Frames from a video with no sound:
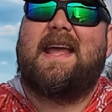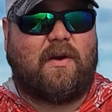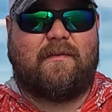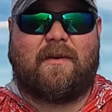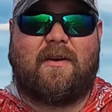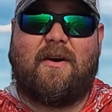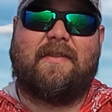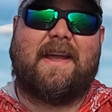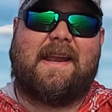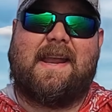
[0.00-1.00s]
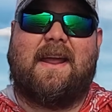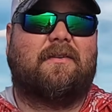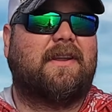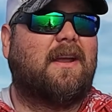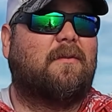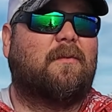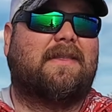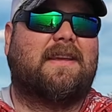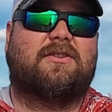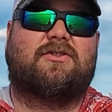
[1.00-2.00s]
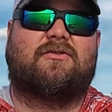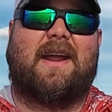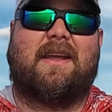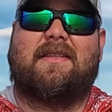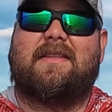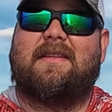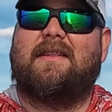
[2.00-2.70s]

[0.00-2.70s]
Overall, they nailed it with the strength,